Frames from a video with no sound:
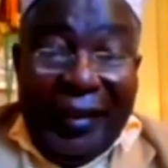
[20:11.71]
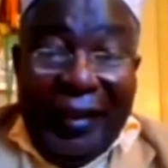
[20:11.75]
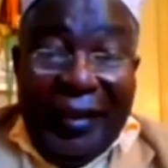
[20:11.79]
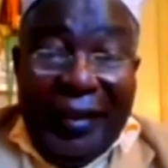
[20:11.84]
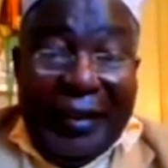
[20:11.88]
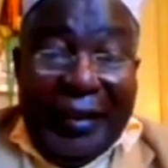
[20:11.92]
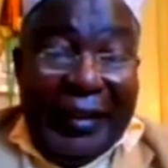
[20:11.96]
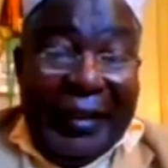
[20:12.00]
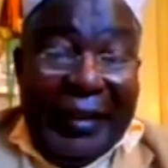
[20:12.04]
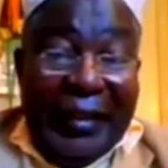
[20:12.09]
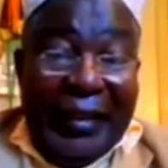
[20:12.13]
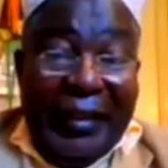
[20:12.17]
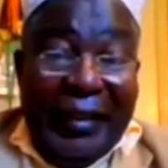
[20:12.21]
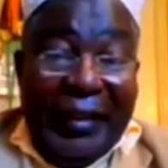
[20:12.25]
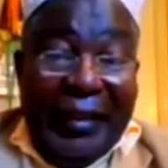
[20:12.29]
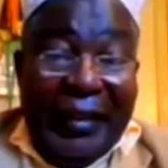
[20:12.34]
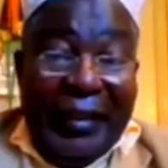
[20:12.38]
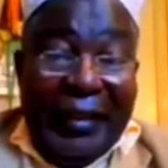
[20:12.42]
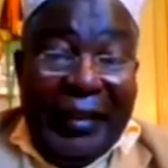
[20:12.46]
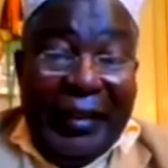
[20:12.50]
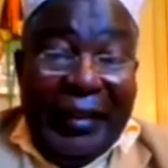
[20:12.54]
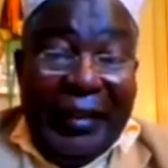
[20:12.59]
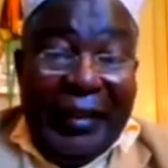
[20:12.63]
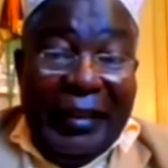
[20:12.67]
in uh-huh. a
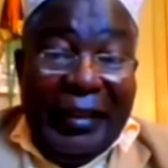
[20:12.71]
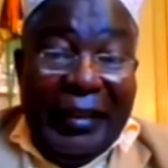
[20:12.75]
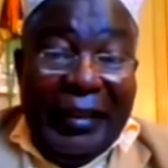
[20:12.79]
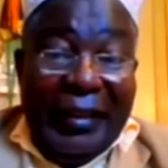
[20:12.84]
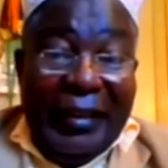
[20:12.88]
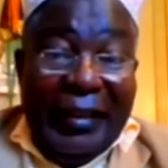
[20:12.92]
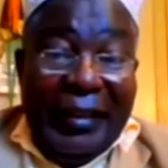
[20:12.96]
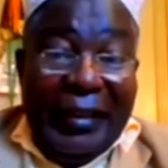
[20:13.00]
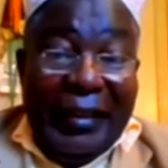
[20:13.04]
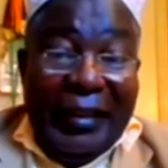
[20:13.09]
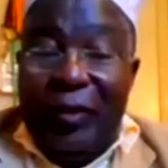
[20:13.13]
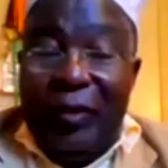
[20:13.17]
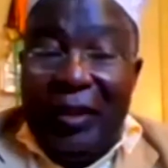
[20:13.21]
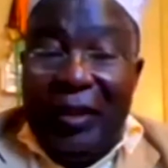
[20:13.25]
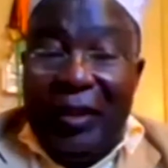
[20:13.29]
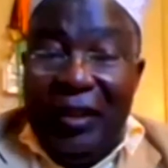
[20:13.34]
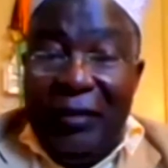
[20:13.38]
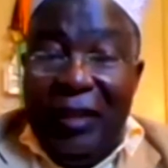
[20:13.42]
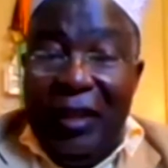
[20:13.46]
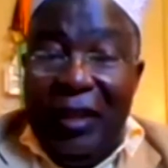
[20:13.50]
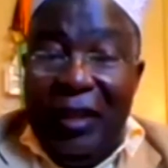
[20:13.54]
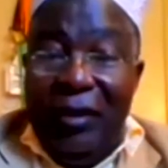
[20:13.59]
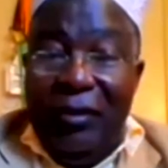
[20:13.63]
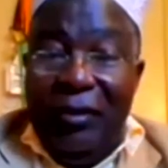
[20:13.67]
number of counties.
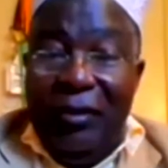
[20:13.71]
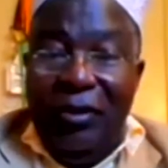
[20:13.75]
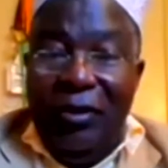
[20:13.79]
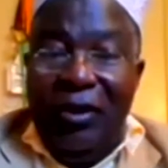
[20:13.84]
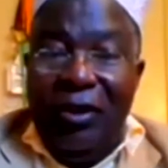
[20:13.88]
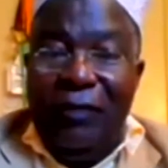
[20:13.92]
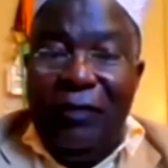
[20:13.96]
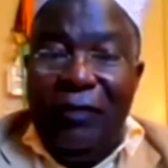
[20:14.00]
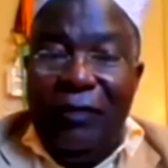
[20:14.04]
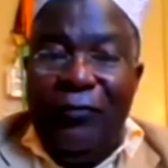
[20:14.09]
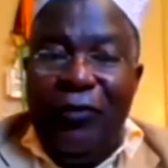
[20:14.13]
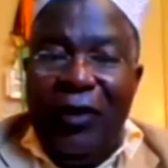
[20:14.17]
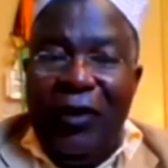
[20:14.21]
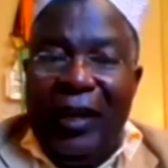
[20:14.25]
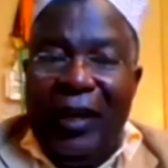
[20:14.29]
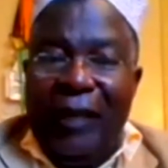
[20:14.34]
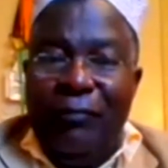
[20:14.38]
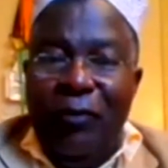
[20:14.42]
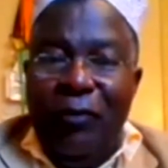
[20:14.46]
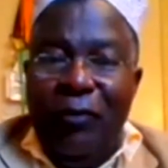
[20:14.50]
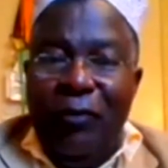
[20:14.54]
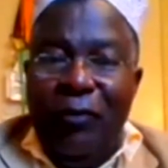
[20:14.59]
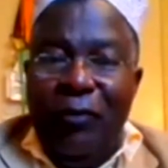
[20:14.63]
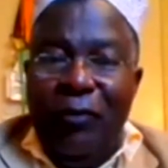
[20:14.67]
Don't forget
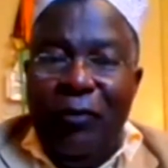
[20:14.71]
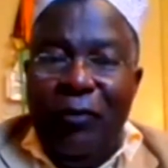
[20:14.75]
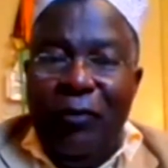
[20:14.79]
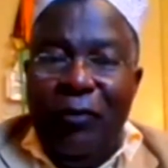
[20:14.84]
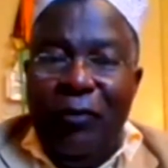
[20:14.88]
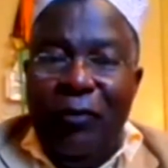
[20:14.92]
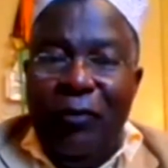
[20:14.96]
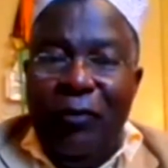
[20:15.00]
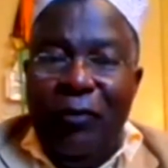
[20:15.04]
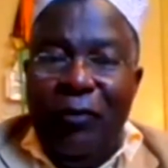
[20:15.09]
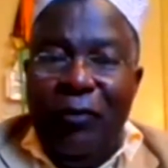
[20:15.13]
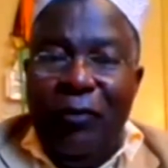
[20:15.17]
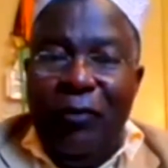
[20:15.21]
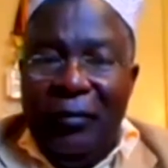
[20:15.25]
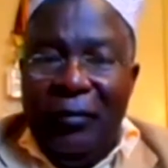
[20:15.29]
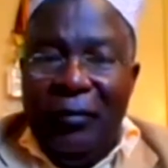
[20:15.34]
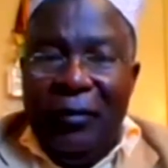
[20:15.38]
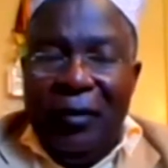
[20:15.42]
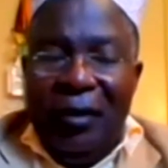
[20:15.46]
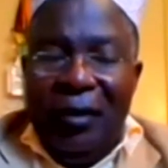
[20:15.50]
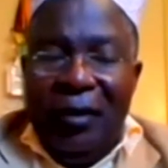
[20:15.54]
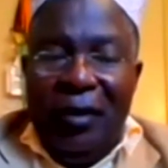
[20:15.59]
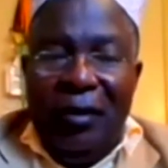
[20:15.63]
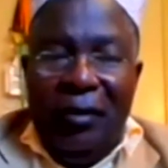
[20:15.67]
Mombasa when
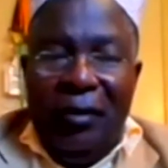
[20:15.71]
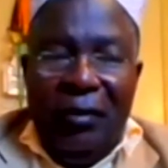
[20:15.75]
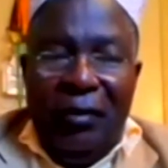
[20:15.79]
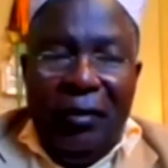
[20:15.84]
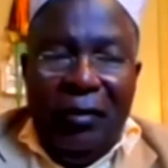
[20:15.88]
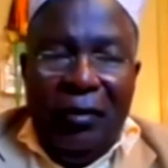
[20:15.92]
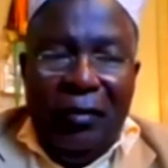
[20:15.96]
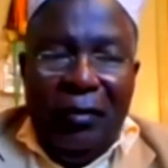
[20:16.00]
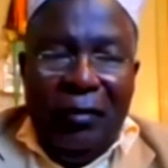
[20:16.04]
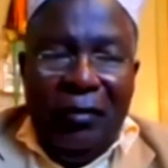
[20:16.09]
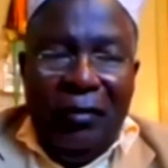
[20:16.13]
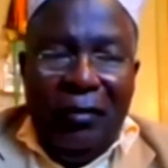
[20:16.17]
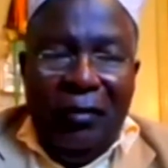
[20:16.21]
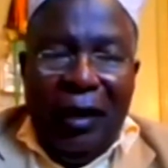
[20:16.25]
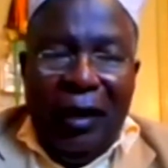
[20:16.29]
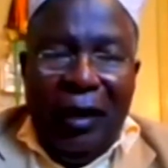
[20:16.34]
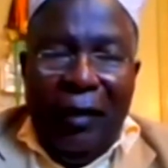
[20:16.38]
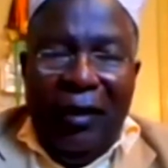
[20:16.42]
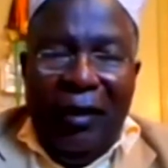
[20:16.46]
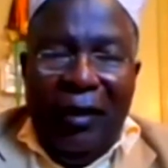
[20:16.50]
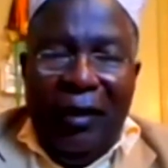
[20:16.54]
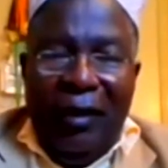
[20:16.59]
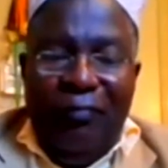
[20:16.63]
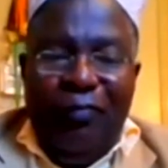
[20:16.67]
you, you
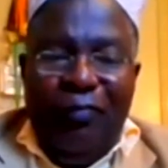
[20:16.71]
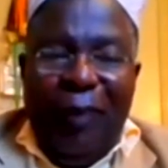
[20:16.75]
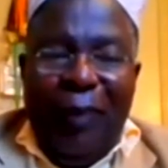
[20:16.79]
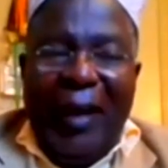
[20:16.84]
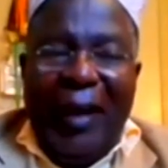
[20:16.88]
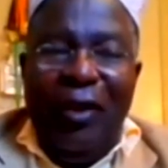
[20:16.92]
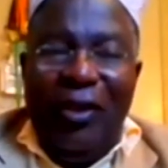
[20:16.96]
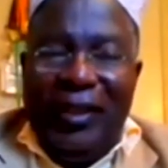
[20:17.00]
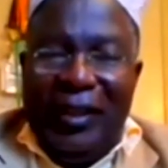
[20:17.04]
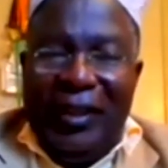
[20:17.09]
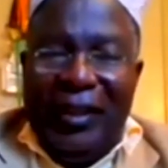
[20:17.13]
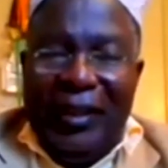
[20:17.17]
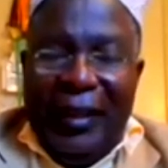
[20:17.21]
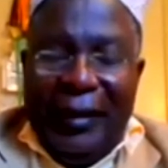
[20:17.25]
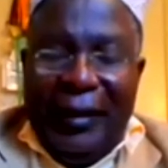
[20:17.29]
are piloting it.